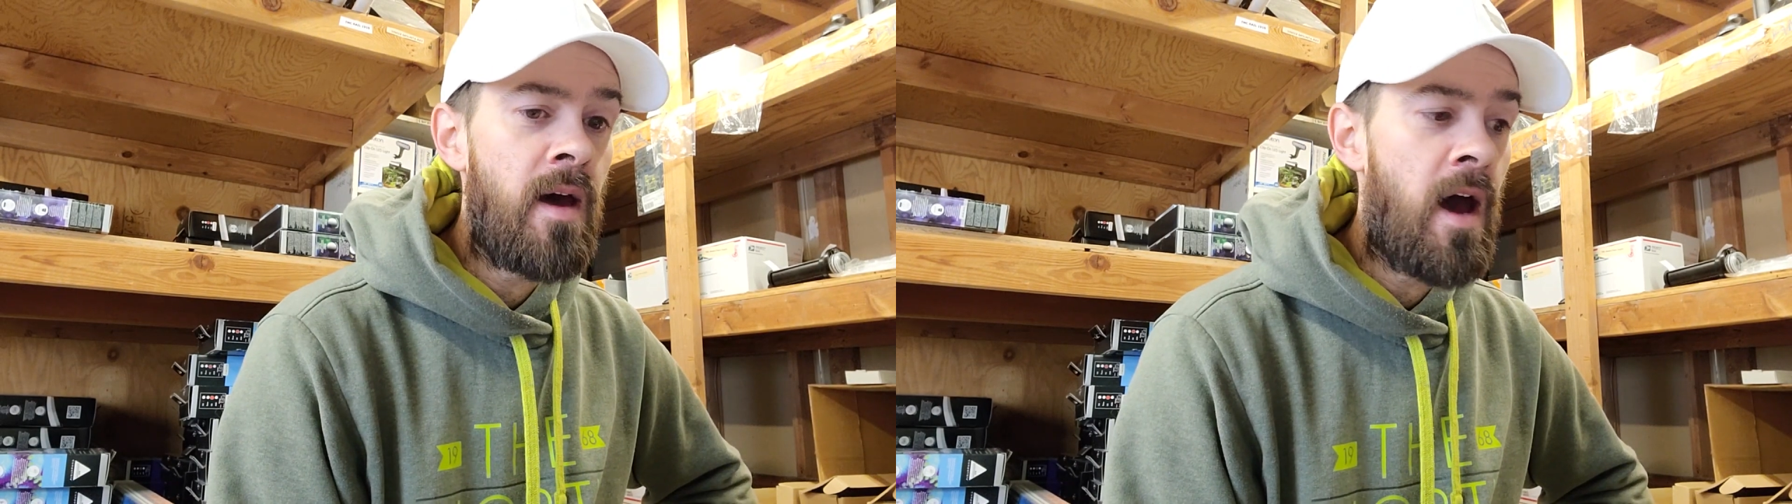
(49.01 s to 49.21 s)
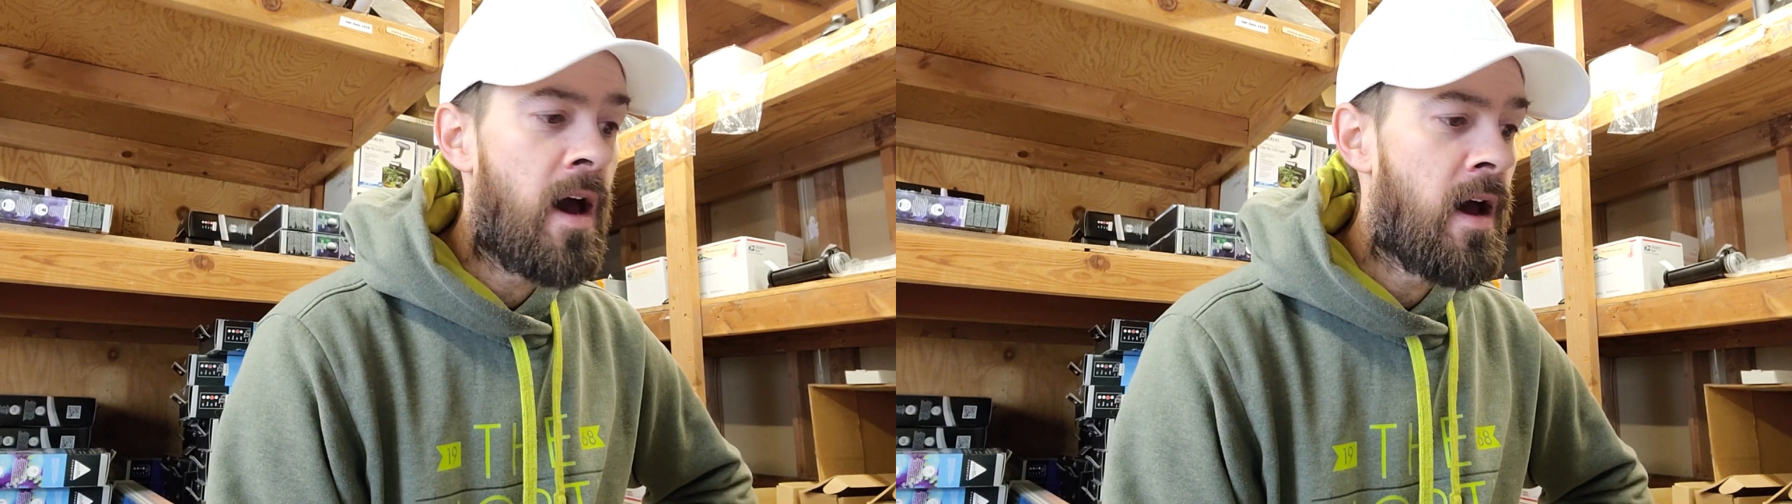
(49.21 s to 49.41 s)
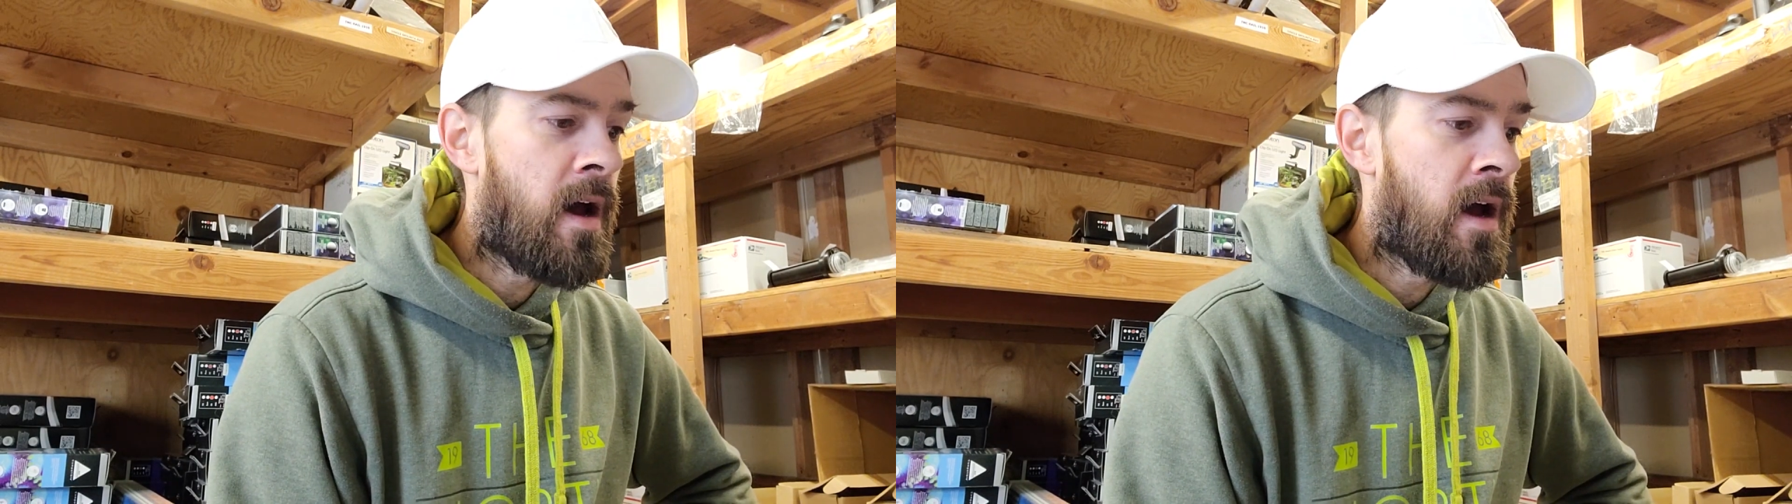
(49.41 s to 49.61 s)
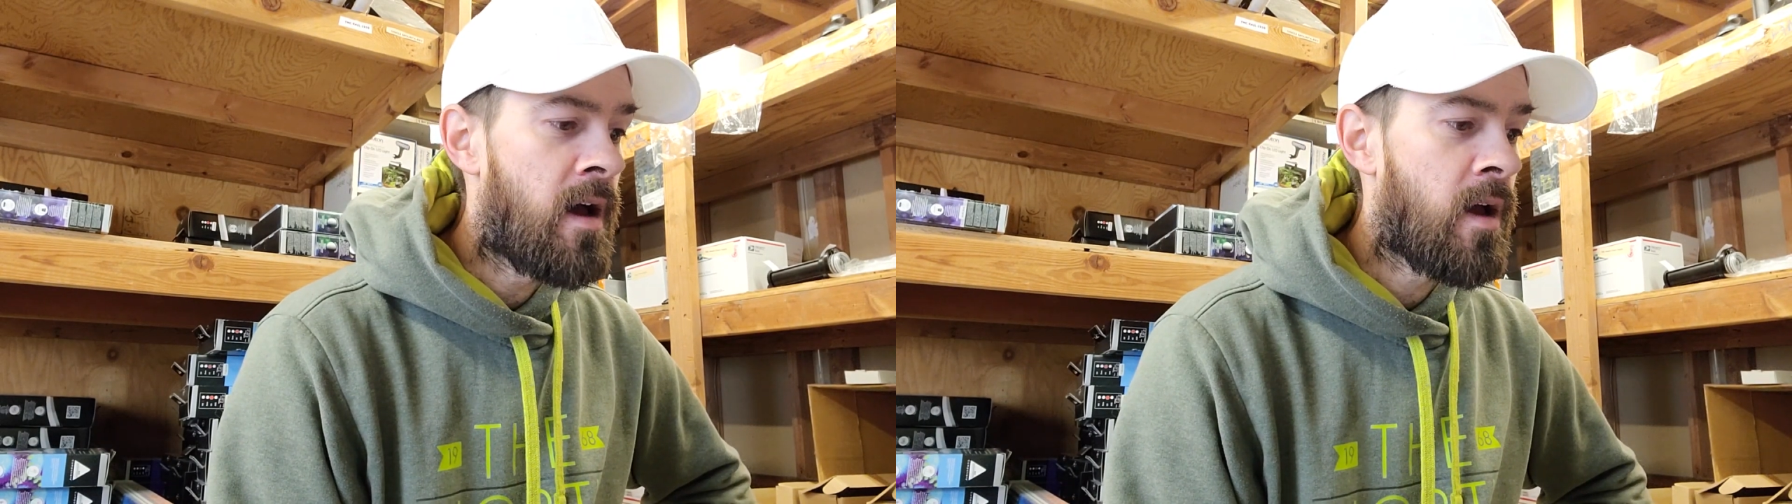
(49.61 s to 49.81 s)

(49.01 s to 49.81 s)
Uh,